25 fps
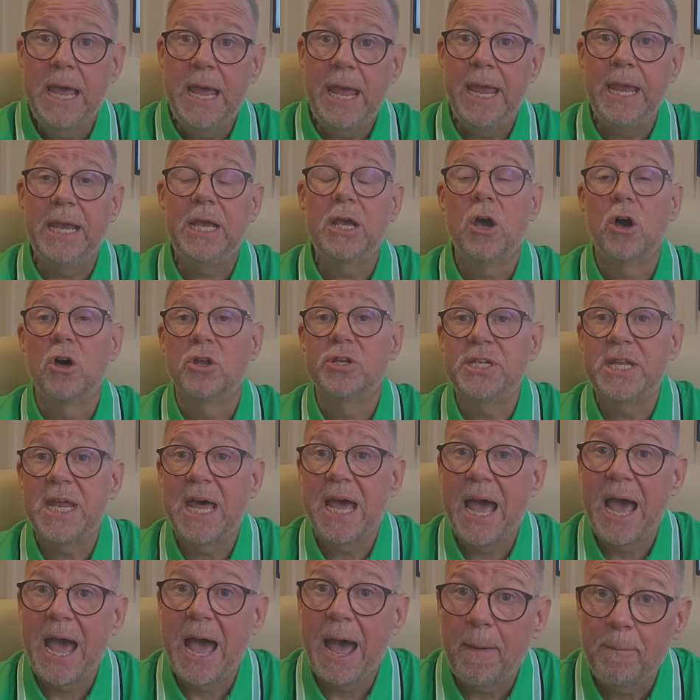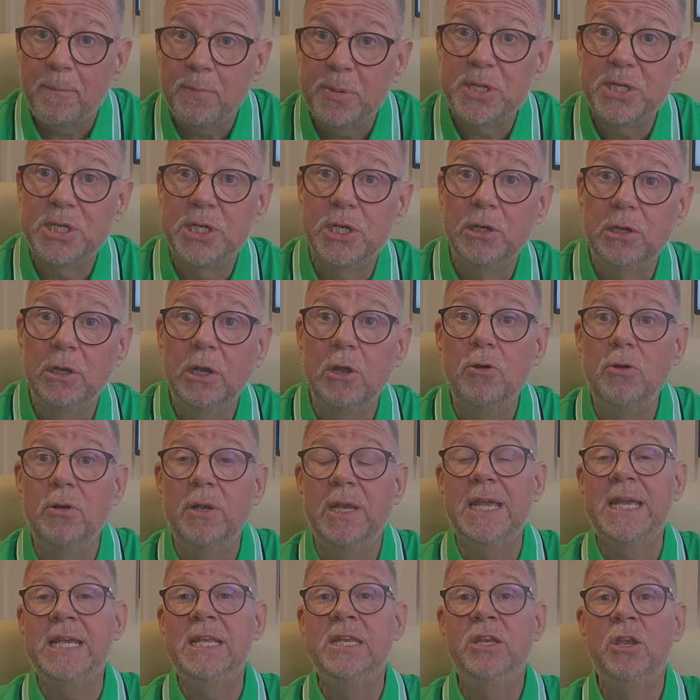It costs
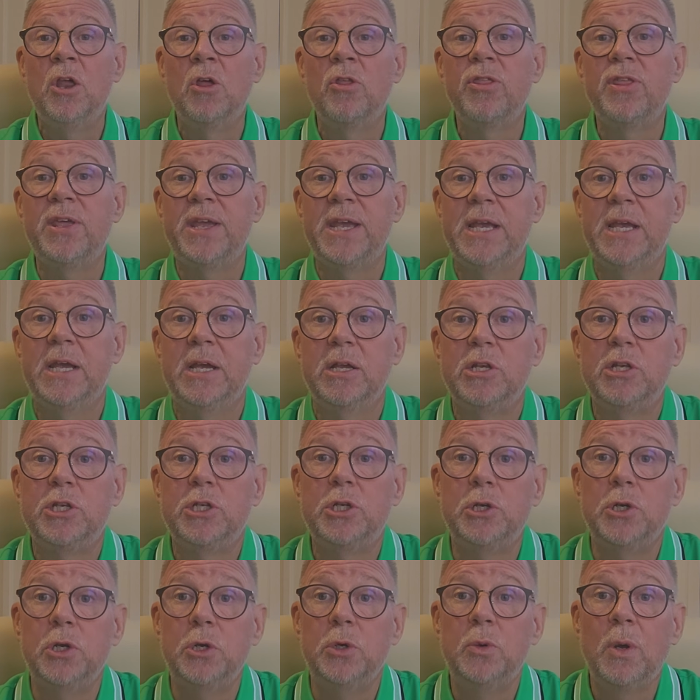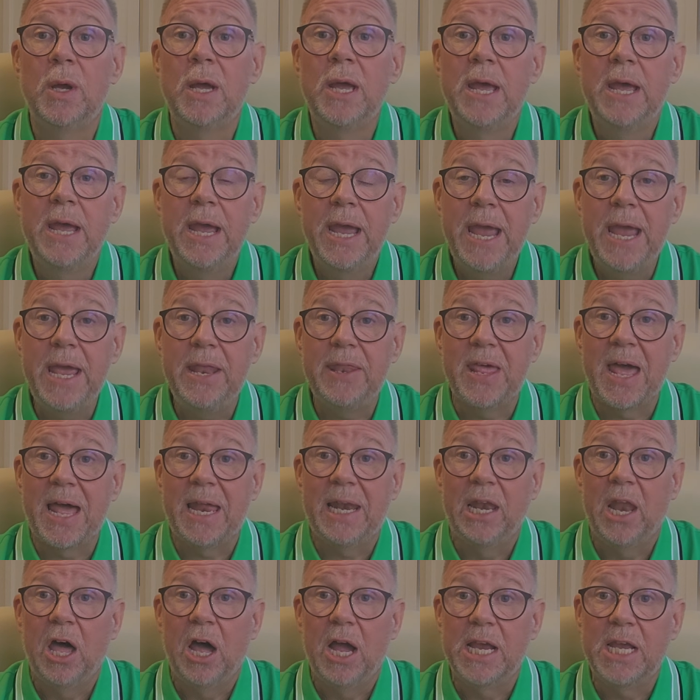absolutely nothing to hit
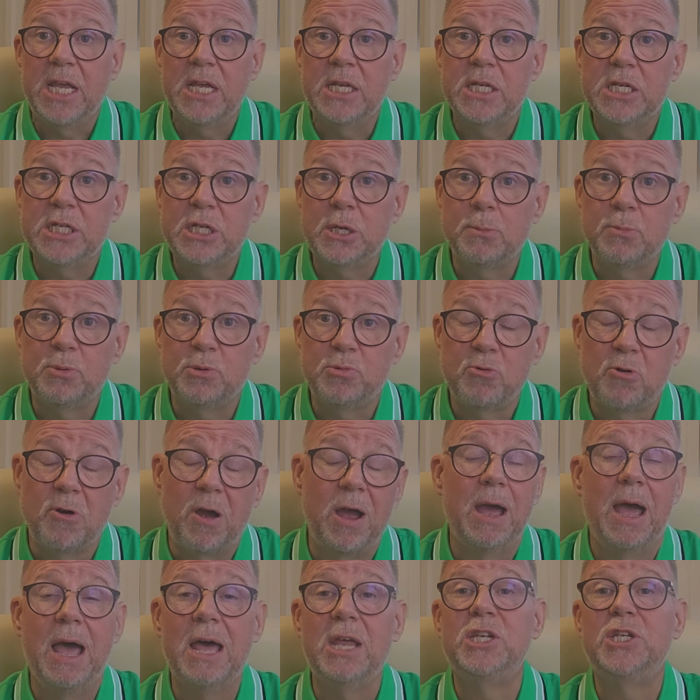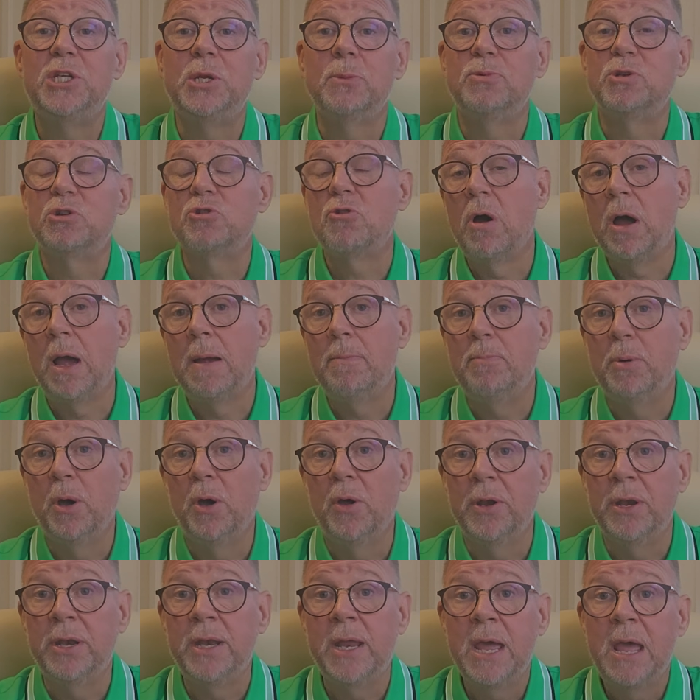that like and subscribe
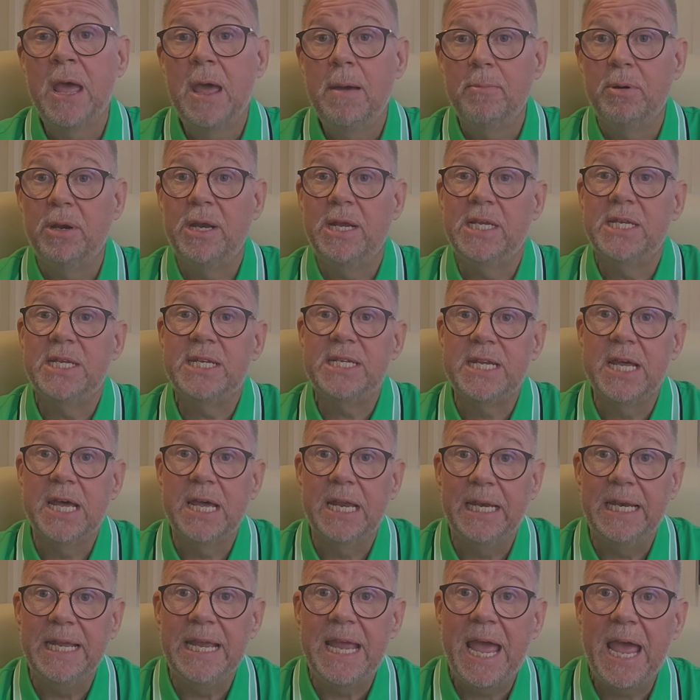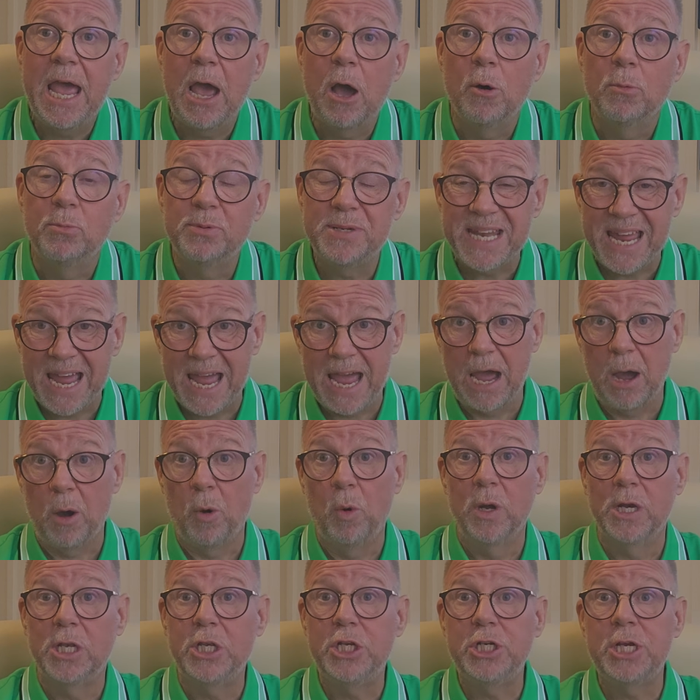button, but it certainly helps
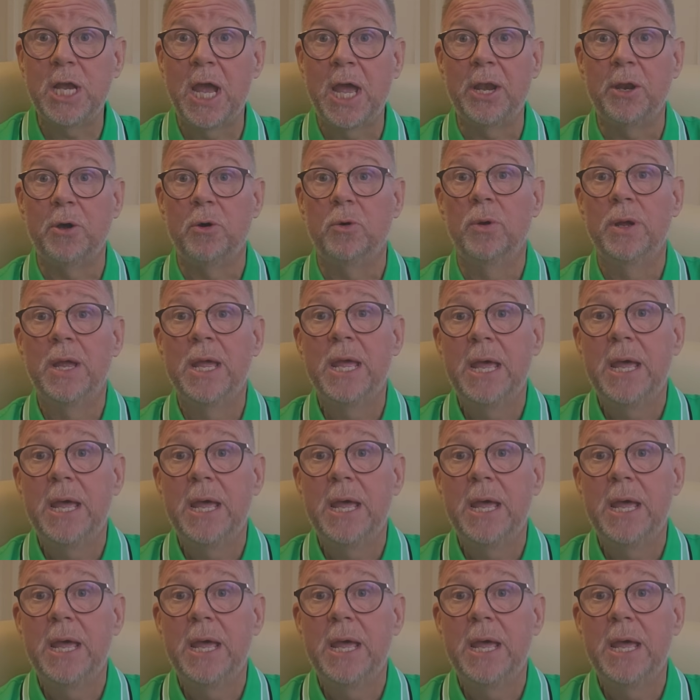our channel.